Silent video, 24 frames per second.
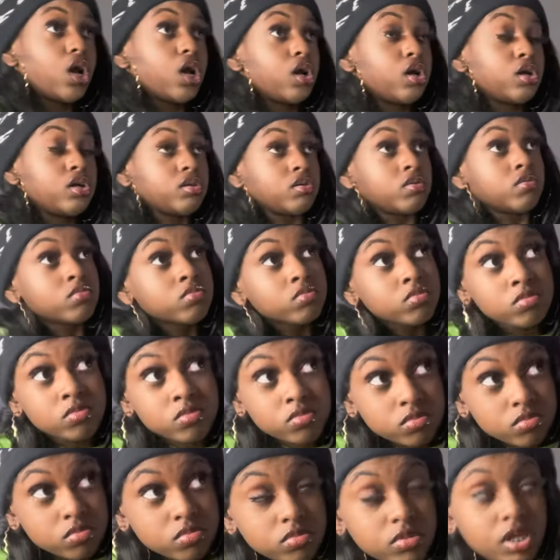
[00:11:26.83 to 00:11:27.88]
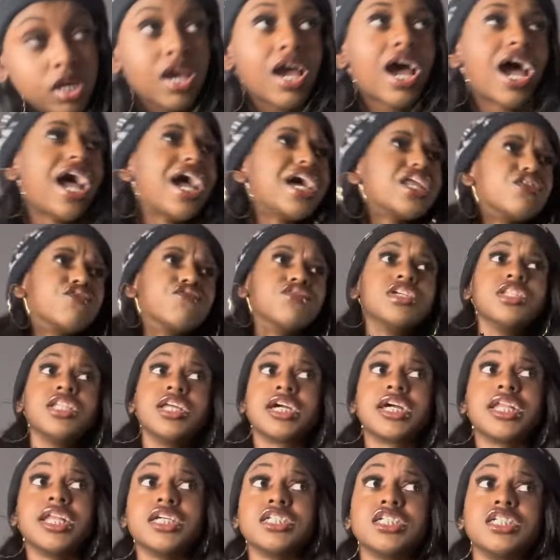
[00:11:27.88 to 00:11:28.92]
I had to
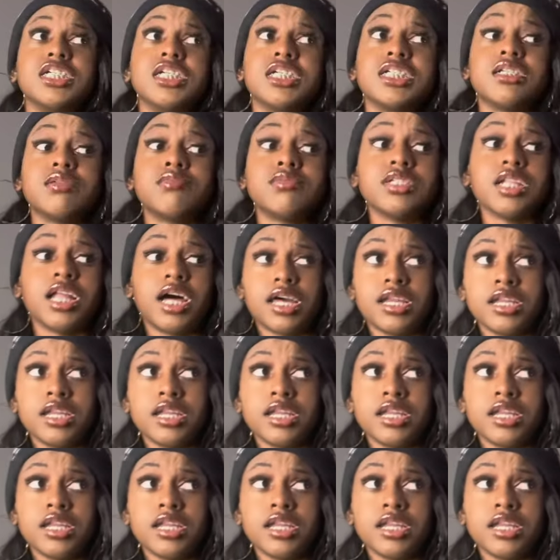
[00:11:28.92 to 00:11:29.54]
re-look at that shit. I'm just like,